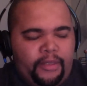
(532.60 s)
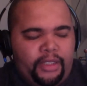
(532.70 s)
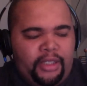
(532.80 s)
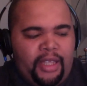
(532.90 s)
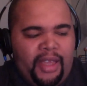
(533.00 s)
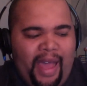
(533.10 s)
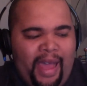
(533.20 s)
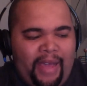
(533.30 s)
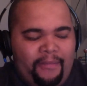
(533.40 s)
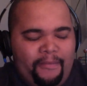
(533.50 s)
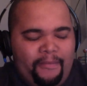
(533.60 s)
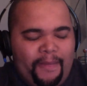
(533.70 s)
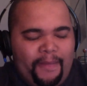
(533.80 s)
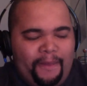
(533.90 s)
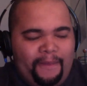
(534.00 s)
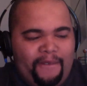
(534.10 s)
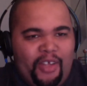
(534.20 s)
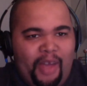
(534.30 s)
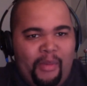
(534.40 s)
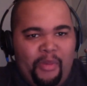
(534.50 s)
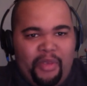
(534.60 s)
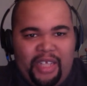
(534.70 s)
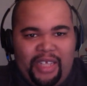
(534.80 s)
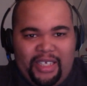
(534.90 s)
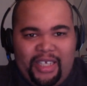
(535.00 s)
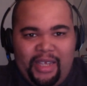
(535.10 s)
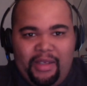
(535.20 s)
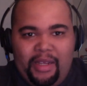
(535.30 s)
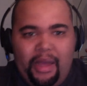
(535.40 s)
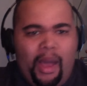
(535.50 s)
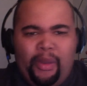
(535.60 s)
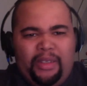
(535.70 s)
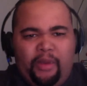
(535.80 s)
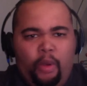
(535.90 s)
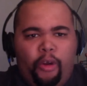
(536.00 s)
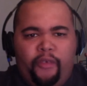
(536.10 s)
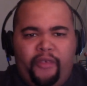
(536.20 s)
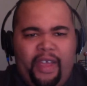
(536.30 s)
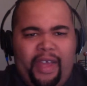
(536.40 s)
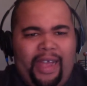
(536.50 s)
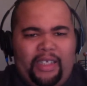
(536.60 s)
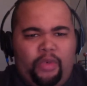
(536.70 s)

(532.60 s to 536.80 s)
that, you know, I remember being as a kid. You know, I was never a Warrior fan. I actually